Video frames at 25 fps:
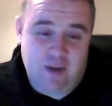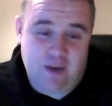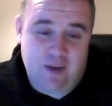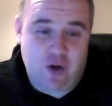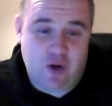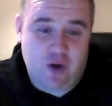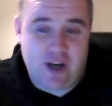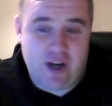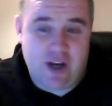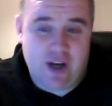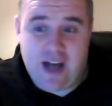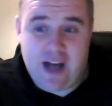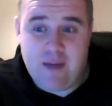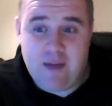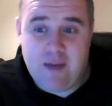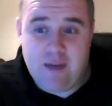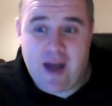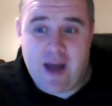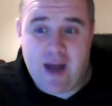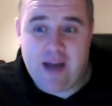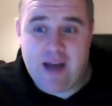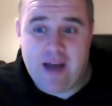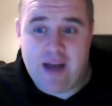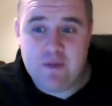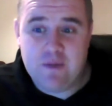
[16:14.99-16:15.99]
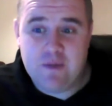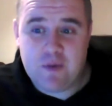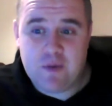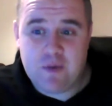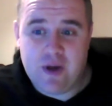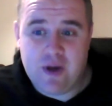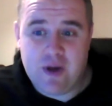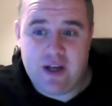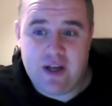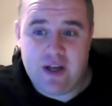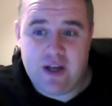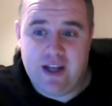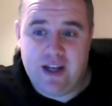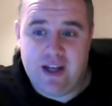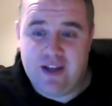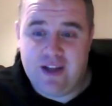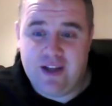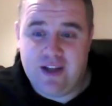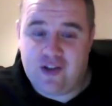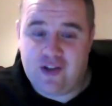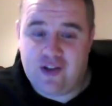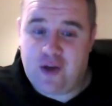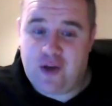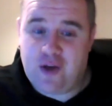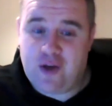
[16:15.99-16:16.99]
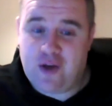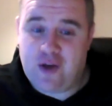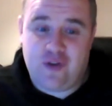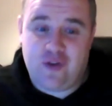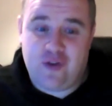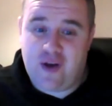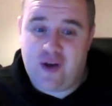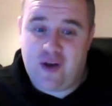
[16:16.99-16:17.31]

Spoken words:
I'm not going to name names, but so